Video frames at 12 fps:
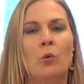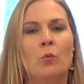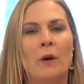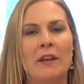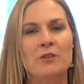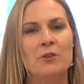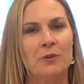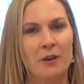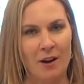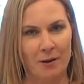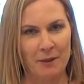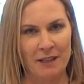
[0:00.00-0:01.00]
When you
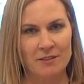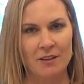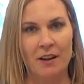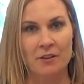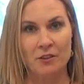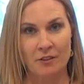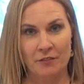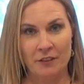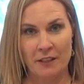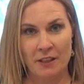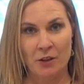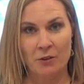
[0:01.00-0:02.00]
comment under the
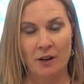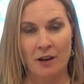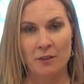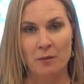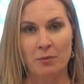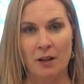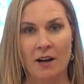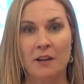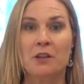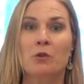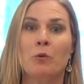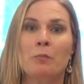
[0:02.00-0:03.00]
video on the
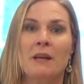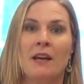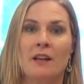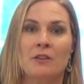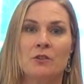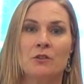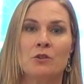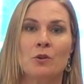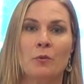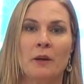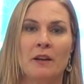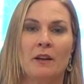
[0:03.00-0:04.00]
blog, you will be entered
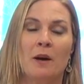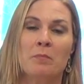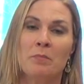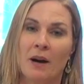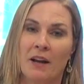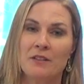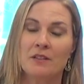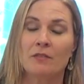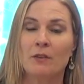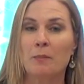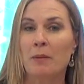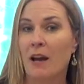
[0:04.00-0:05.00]
to win a pint
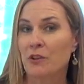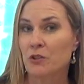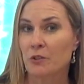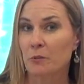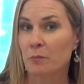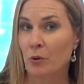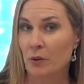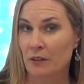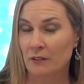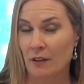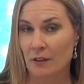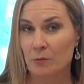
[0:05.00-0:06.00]
of our pastured
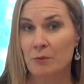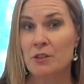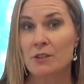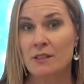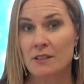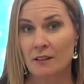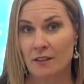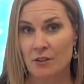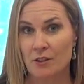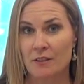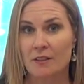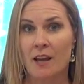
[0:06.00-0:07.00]
pork lard, which is
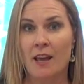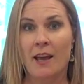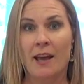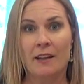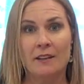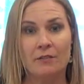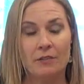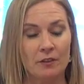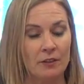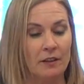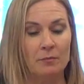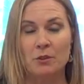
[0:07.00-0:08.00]
delicious. And if
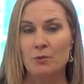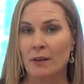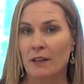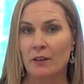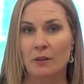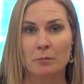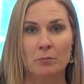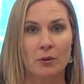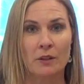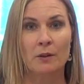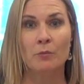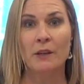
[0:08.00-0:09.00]
you live between here and
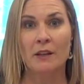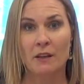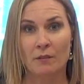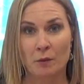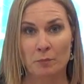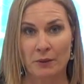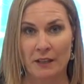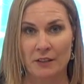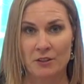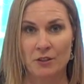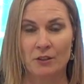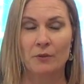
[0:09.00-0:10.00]
Portland, we can even bring
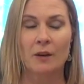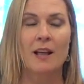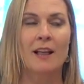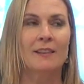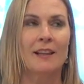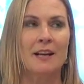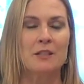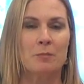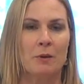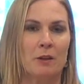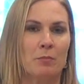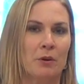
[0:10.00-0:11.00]
it to you. Last
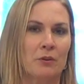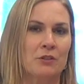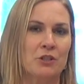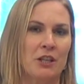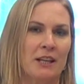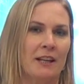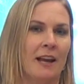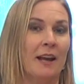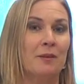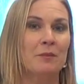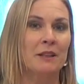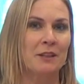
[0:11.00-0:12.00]
month, both Jean
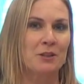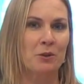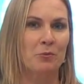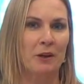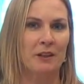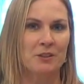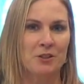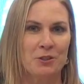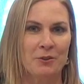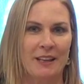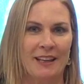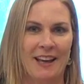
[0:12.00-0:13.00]
and Melinda won a
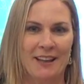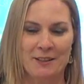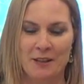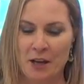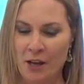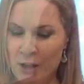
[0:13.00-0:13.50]
stewing hen.